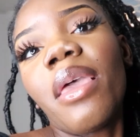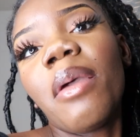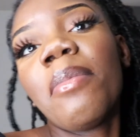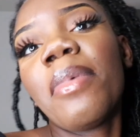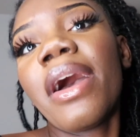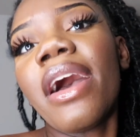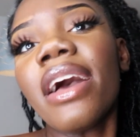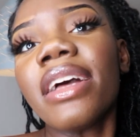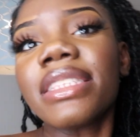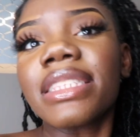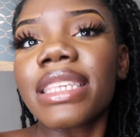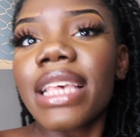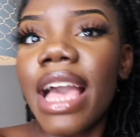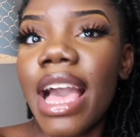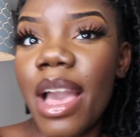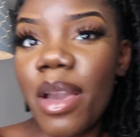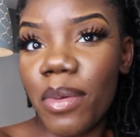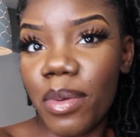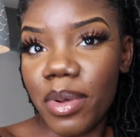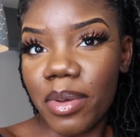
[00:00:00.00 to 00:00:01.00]
but I
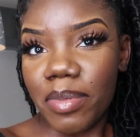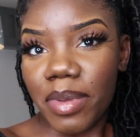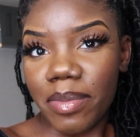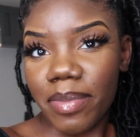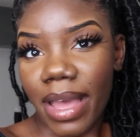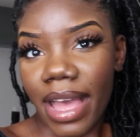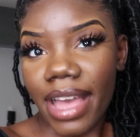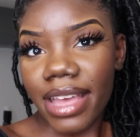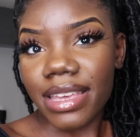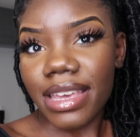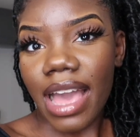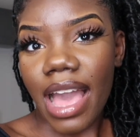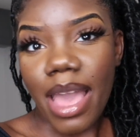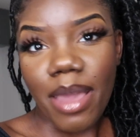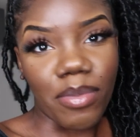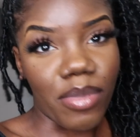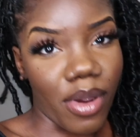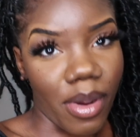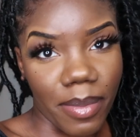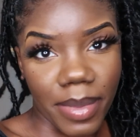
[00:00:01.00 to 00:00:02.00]
will be back, I
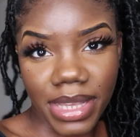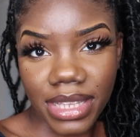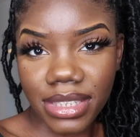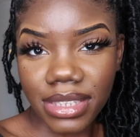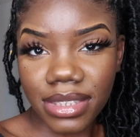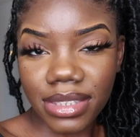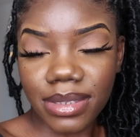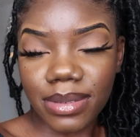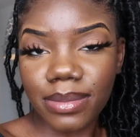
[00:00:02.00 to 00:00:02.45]
promise.